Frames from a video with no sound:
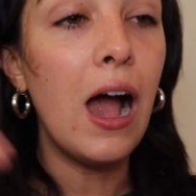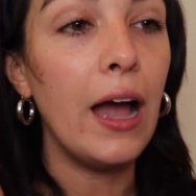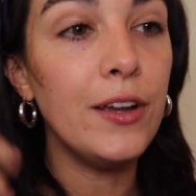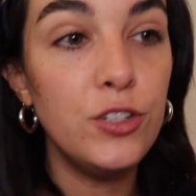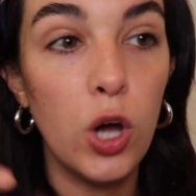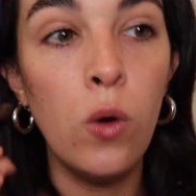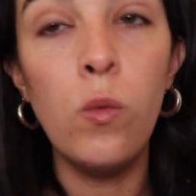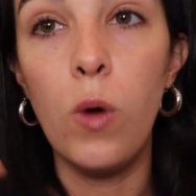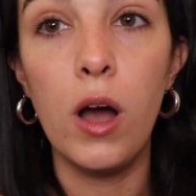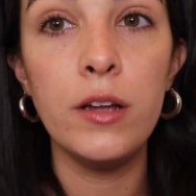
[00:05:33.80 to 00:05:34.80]
I don't
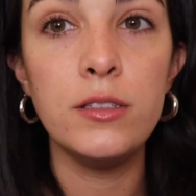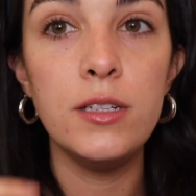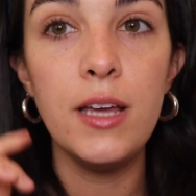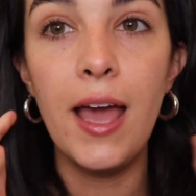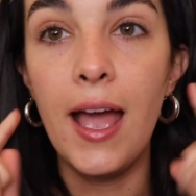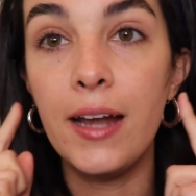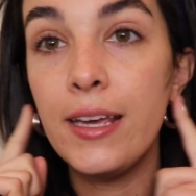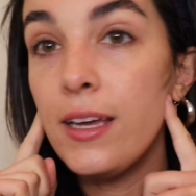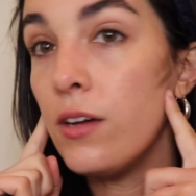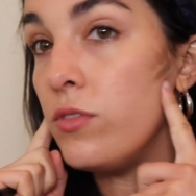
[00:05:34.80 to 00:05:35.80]
want
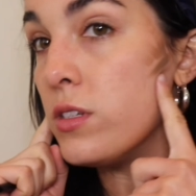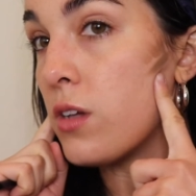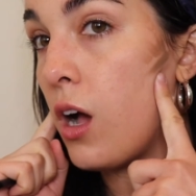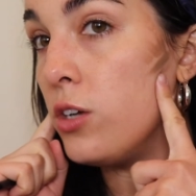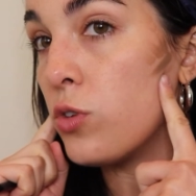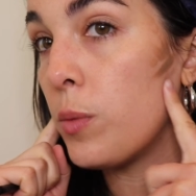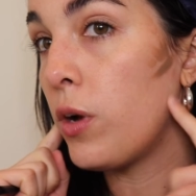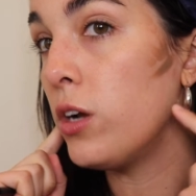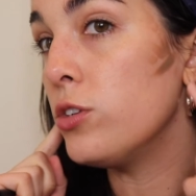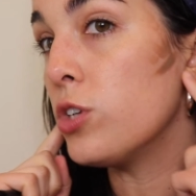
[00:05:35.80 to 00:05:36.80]
any of this contour
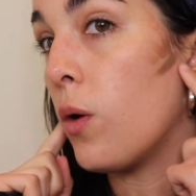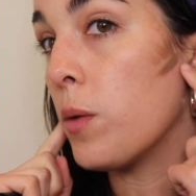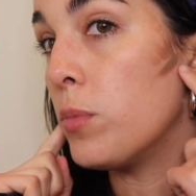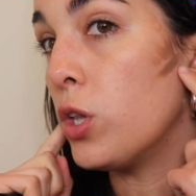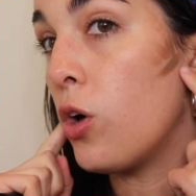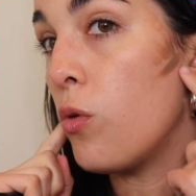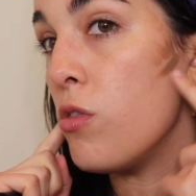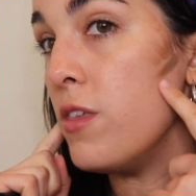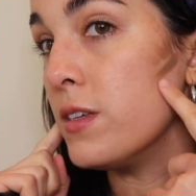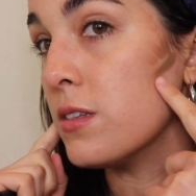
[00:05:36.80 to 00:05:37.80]
product going below
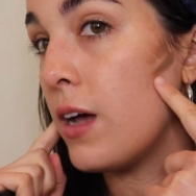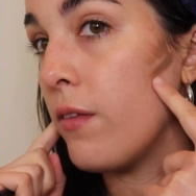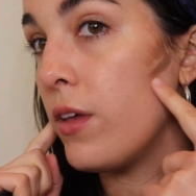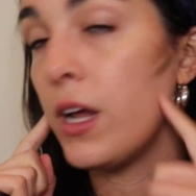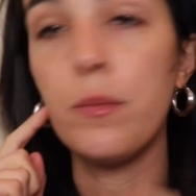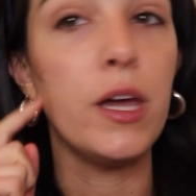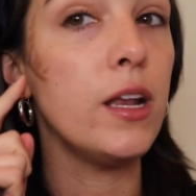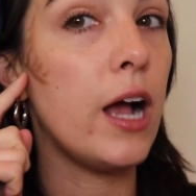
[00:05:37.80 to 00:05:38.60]
this line that I made.